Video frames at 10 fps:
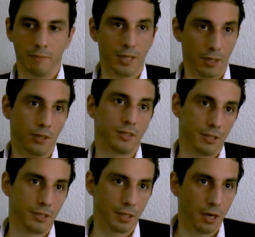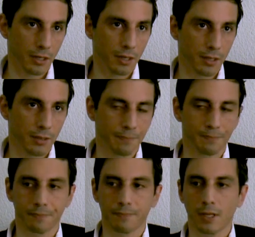because there's hunger,
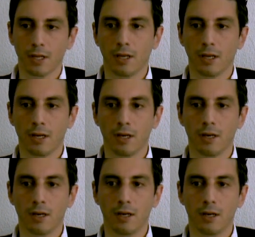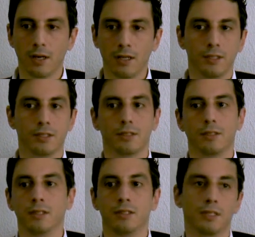uh,
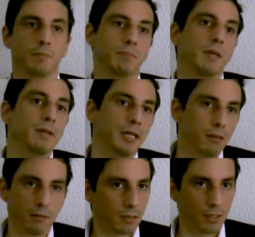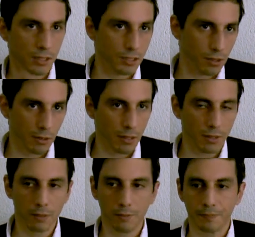is is biblical, is
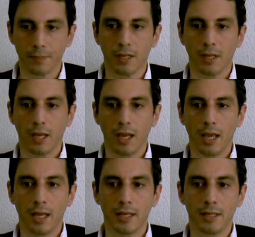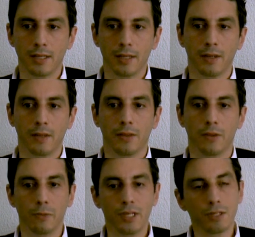historical, and uh,
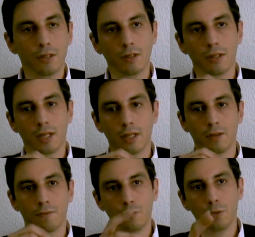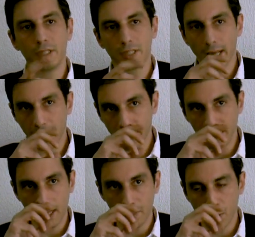the reason that the food is
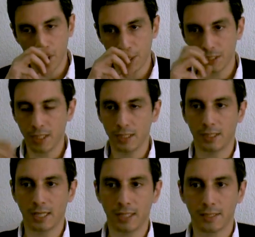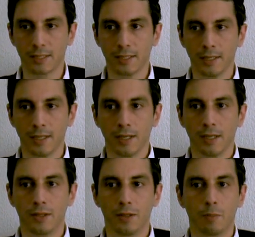lacking that much is that
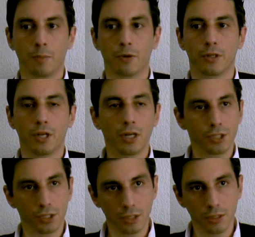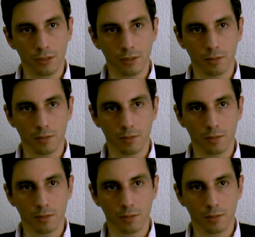the production